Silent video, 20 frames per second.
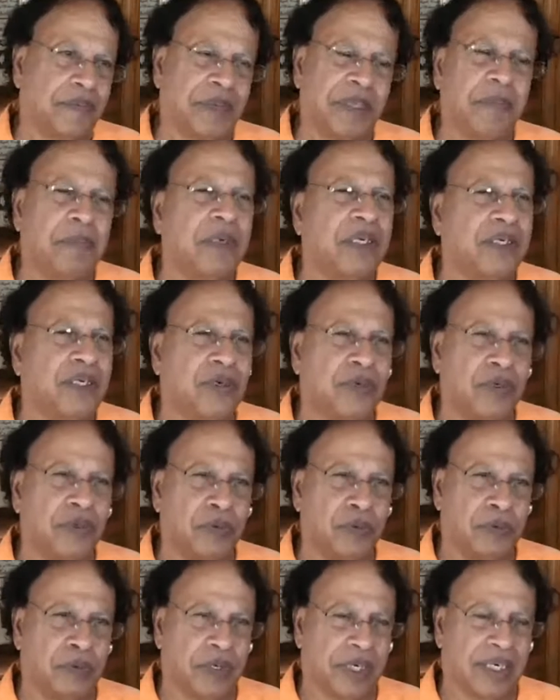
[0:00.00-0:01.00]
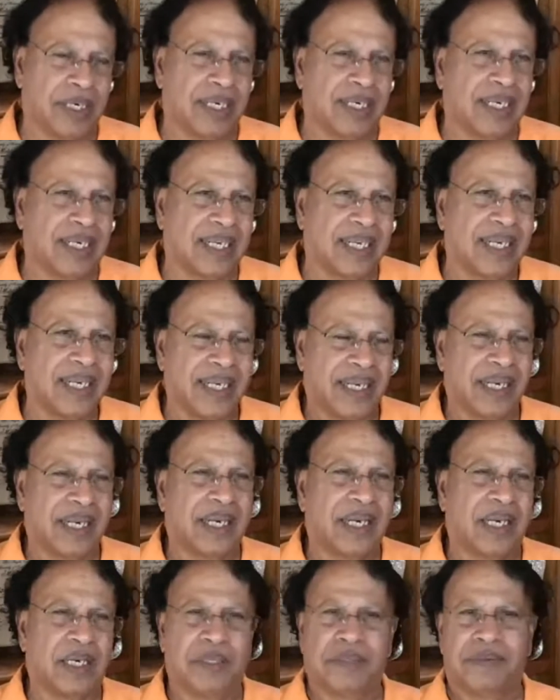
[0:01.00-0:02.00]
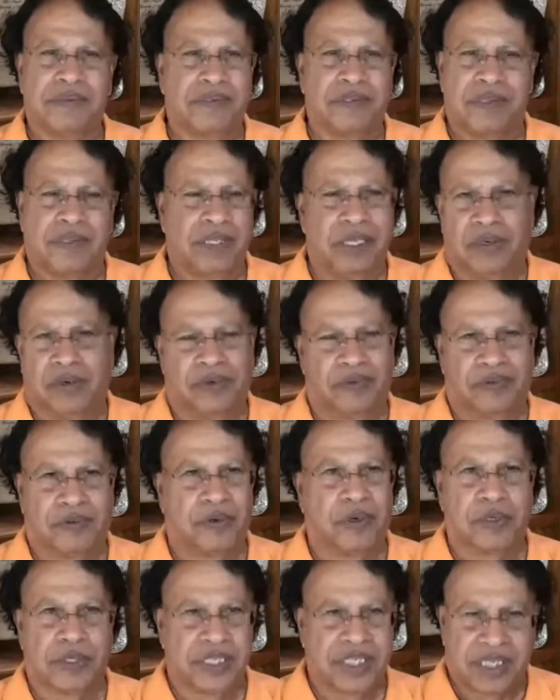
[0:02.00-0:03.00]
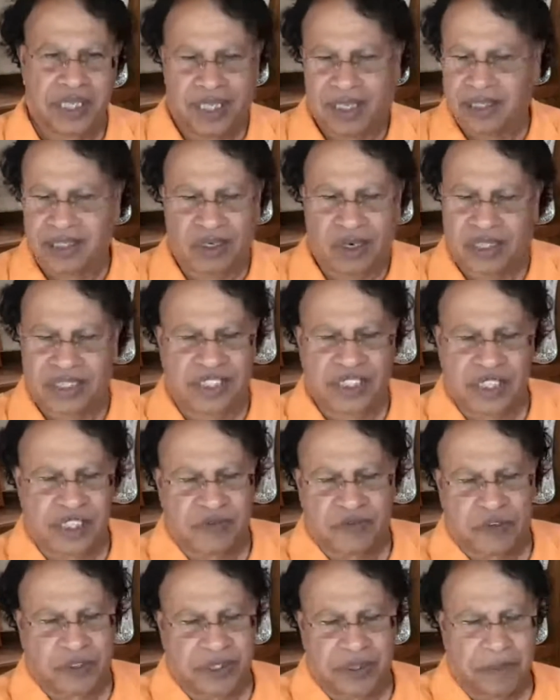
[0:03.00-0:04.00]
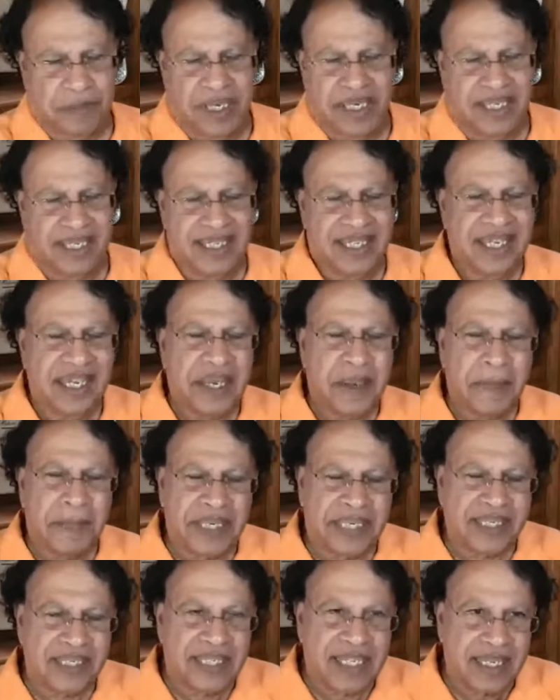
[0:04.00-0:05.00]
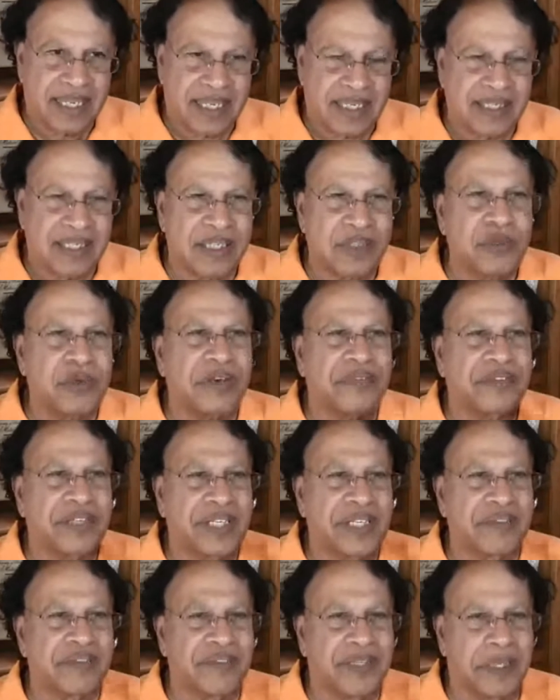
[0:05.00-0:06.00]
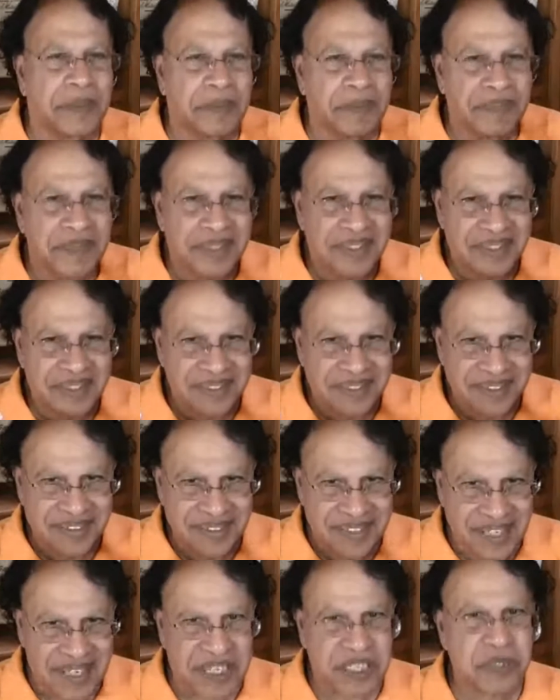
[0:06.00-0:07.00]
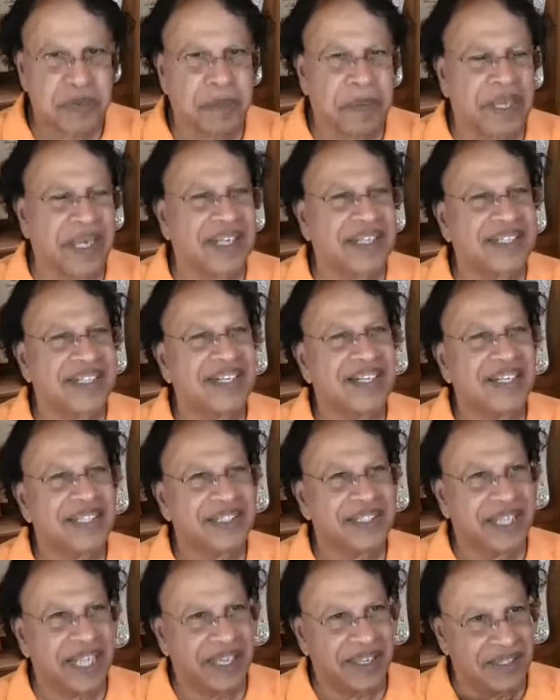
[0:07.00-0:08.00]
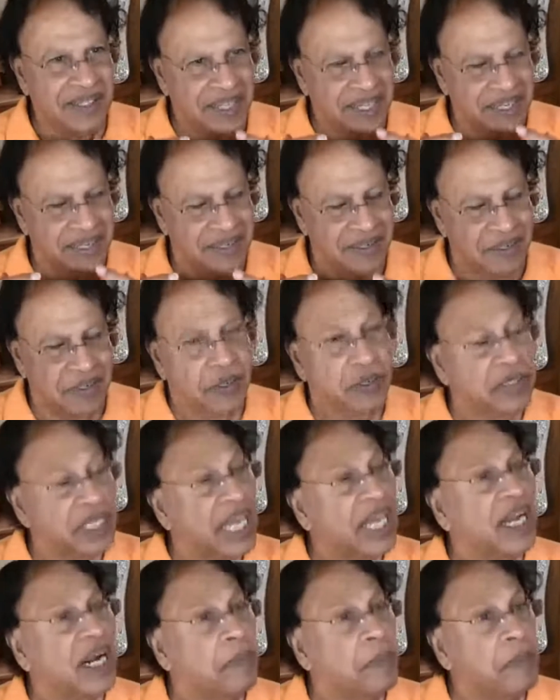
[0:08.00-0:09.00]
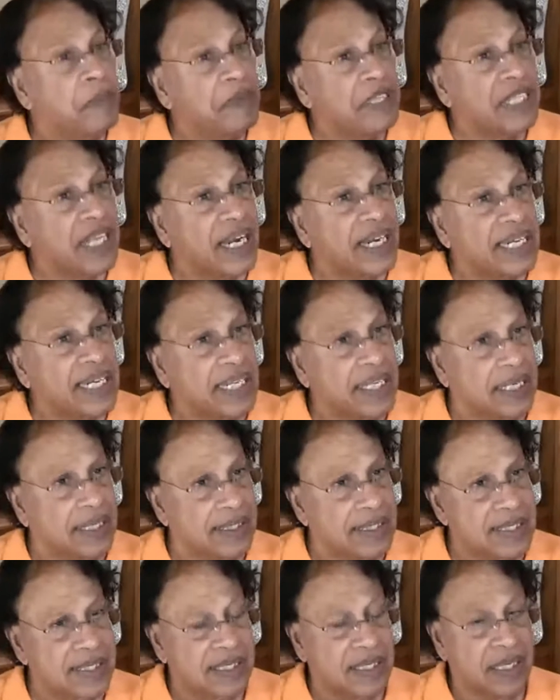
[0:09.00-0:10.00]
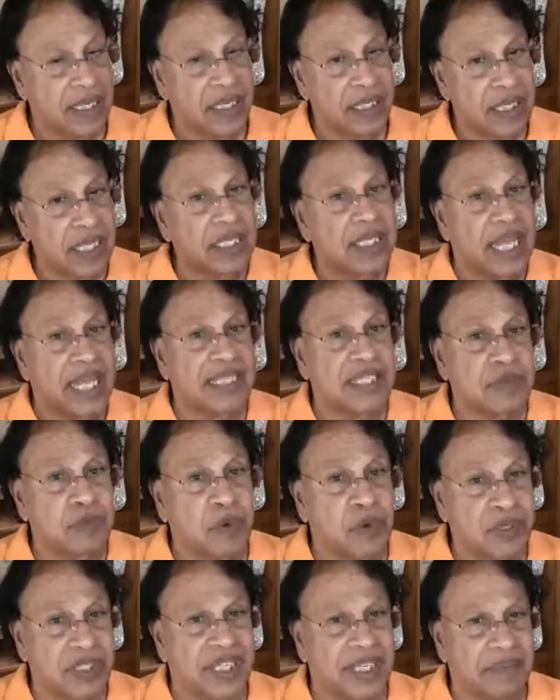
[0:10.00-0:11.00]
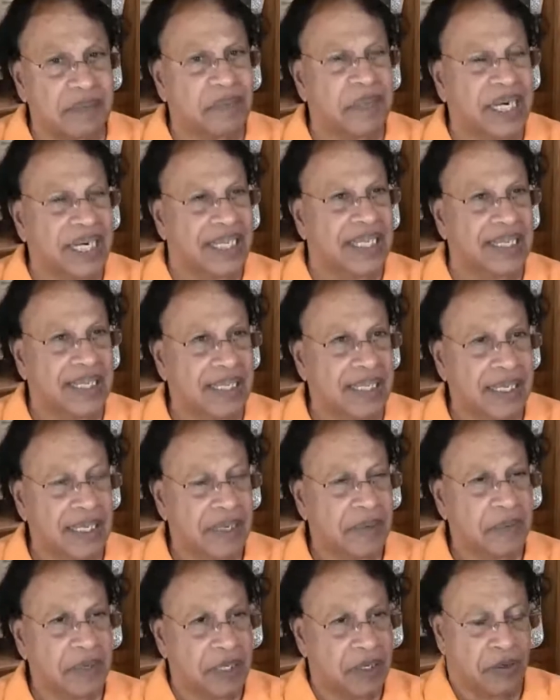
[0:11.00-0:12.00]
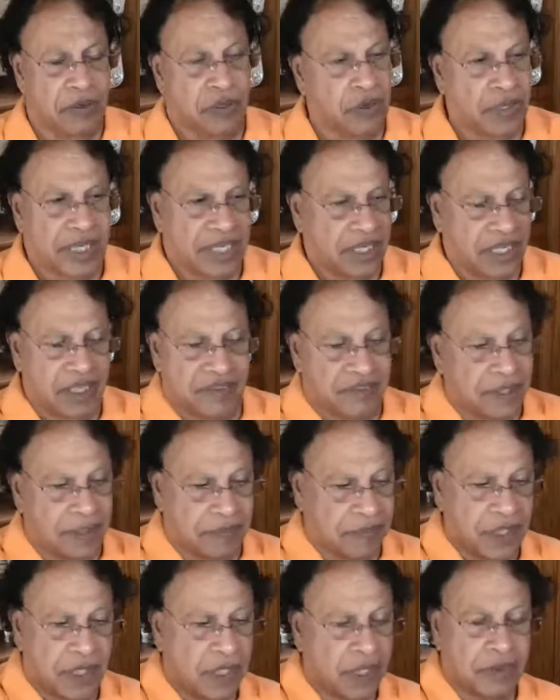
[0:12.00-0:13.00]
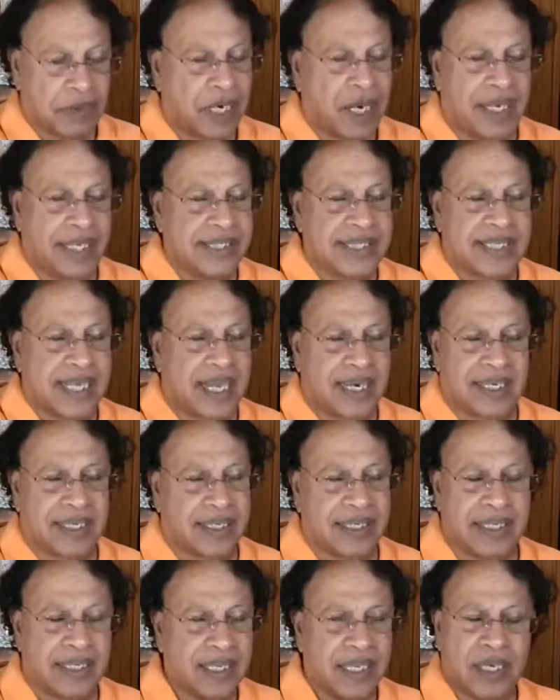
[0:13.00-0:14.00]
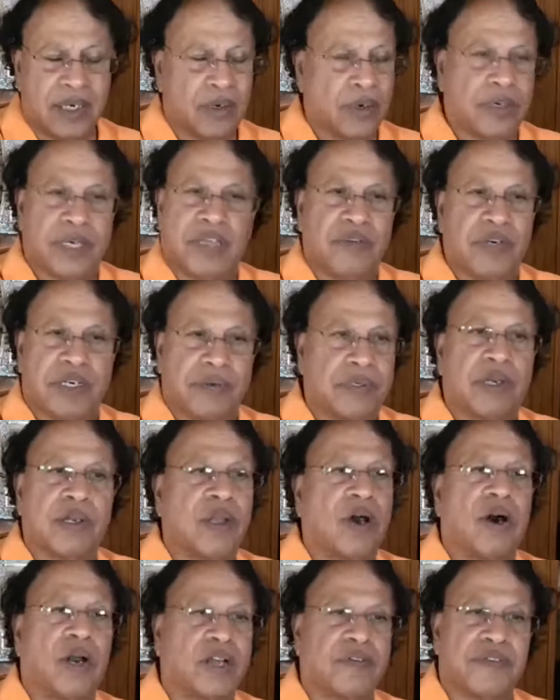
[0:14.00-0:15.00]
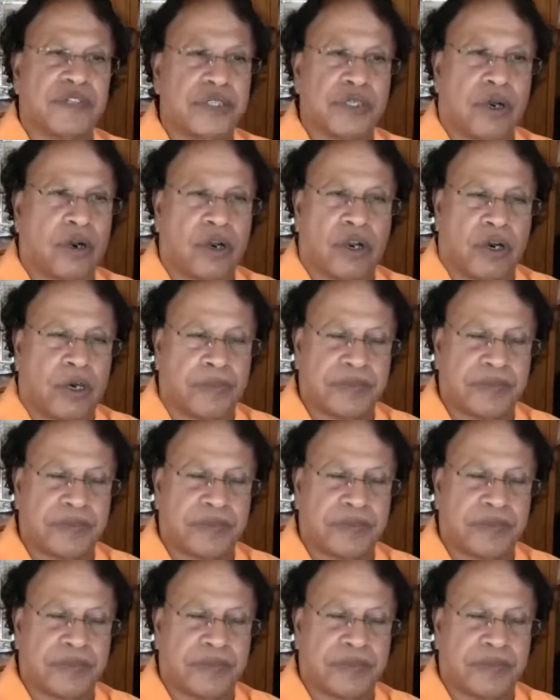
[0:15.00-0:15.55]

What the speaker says: People don't work, of course, not just for the money, but you have to give them the respect. They come up with ideas. That's more than money. You can give them high salary or even a lot of stock